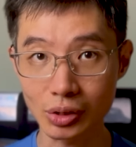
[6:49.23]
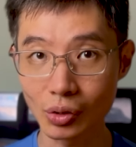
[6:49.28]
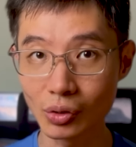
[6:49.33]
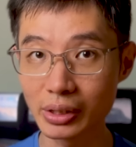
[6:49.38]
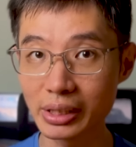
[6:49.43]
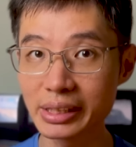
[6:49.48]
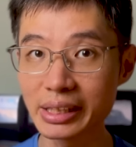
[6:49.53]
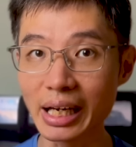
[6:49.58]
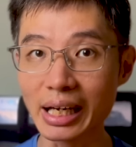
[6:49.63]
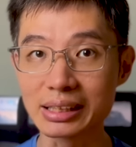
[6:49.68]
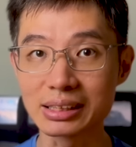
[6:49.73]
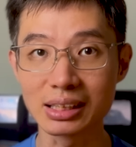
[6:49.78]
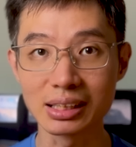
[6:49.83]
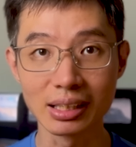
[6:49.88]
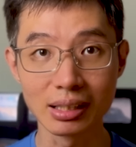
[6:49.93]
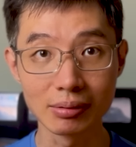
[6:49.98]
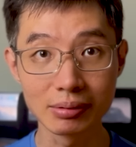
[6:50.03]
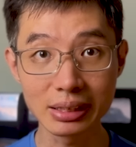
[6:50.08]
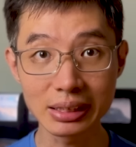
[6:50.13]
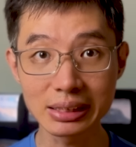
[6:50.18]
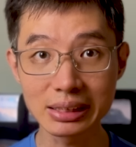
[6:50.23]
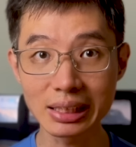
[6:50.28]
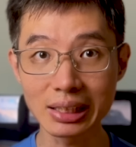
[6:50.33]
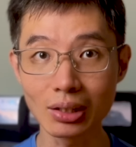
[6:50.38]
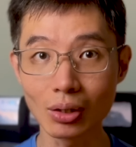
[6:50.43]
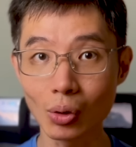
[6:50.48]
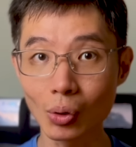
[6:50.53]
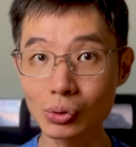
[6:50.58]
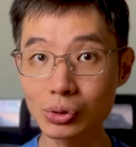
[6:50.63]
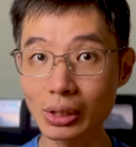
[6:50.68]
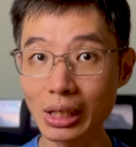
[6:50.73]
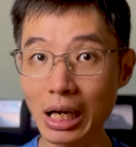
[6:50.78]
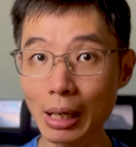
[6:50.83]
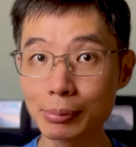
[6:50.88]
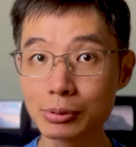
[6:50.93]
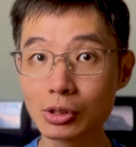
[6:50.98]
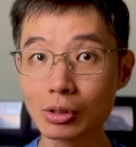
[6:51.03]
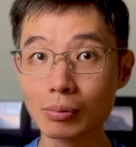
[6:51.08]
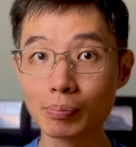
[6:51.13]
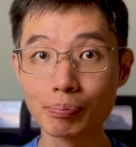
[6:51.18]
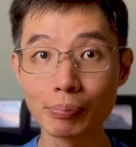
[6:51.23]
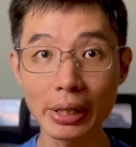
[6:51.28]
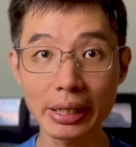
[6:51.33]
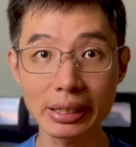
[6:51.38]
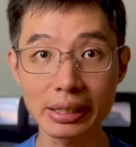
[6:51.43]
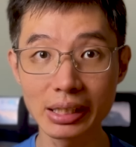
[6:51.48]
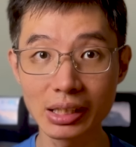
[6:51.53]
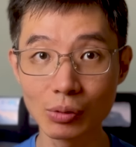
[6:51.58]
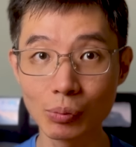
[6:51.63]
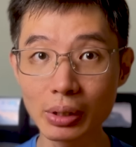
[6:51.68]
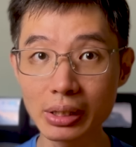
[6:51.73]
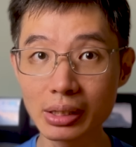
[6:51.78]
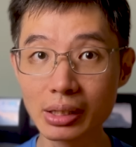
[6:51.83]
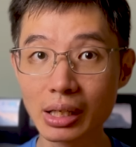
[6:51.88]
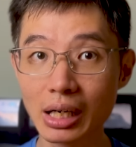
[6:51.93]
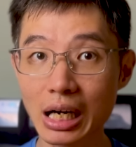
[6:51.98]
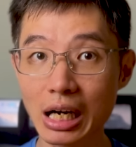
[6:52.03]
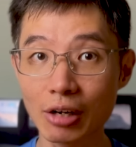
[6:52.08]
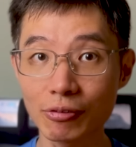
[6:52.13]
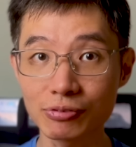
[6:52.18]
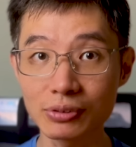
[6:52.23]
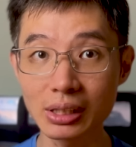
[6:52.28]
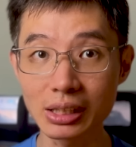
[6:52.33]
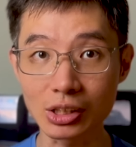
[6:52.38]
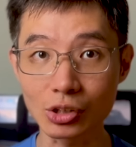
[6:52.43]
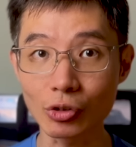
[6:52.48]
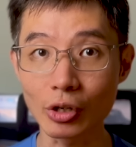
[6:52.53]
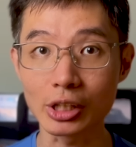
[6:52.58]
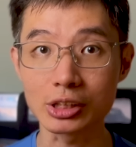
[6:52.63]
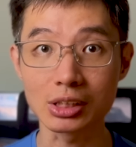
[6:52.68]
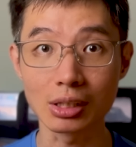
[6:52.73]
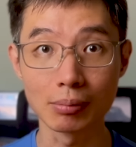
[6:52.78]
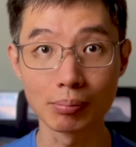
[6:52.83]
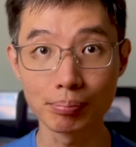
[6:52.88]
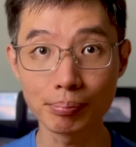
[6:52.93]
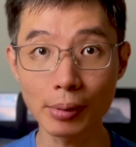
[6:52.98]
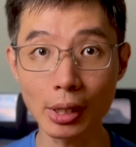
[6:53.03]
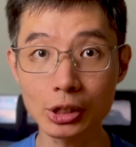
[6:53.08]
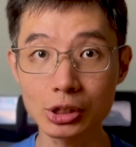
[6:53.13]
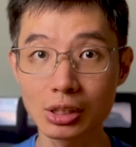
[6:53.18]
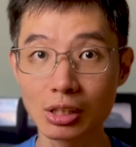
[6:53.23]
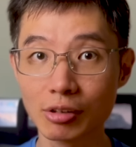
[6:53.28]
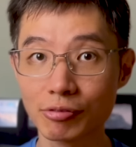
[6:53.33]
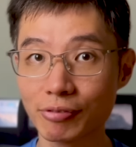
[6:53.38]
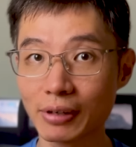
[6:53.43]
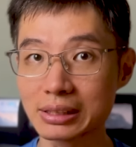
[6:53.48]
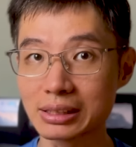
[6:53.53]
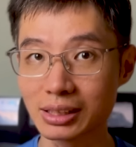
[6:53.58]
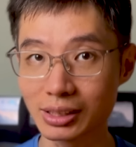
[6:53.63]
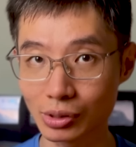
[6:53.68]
only that, DCA also helps you break even after a crash much faster